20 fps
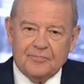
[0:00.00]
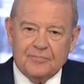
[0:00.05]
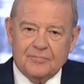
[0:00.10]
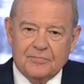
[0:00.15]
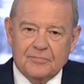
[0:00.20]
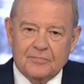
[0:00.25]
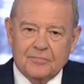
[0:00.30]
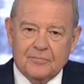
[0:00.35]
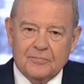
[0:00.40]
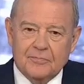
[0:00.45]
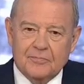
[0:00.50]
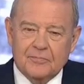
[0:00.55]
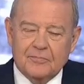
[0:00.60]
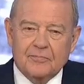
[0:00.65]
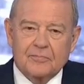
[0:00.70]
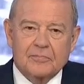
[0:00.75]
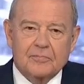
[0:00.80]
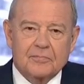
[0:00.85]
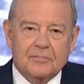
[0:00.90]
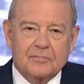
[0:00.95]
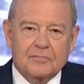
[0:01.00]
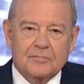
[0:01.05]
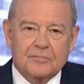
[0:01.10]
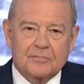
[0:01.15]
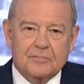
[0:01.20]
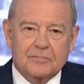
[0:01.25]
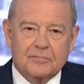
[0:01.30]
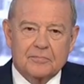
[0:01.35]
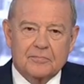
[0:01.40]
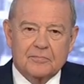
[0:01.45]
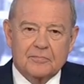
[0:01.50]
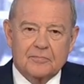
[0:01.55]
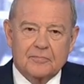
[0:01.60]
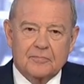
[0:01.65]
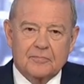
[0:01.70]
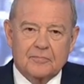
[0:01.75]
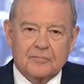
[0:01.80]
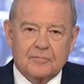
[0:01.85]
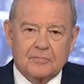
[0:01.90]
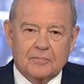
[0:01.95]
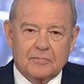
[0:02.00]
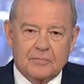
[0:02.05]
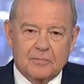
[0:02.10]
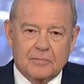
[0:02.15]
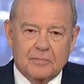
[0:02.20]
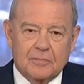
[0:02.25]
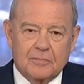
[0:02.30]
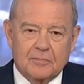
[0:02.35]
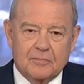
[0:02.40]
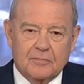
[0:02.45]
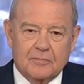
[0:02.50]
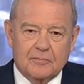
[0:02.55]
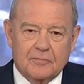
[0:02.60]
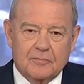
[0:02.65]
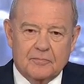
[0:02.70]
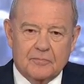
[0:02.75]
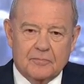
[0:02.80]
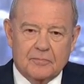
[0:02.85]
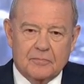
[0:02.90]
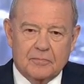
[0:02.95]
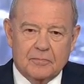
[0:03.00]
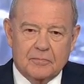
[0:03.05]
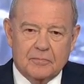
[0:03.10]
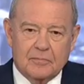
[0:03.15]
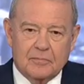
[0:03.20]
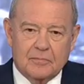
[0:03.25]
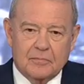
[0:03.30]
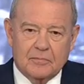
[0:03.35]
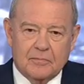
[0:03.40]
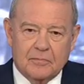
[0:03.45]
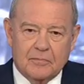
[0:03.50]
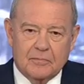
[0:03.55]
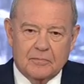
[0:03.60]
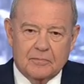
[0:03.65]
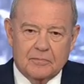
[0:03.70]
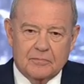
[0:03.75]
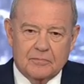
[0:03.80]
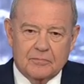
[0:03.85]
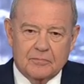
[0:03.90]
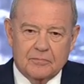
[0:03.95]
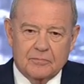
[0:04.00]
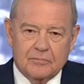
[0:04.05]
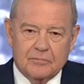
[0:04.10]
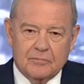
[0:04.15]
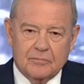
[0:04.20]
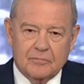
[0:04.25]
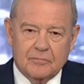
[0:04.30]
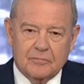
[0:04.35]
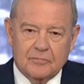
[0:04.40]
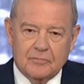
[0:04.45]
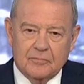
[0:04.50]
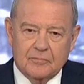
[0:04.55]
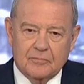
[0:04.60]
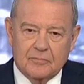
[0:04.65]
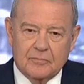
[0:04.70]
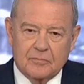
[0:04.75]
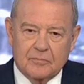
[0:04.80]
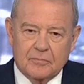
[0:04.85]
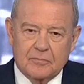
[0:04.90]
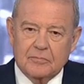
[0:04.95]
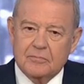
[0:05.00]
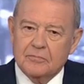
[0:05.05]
This person isn't speaking.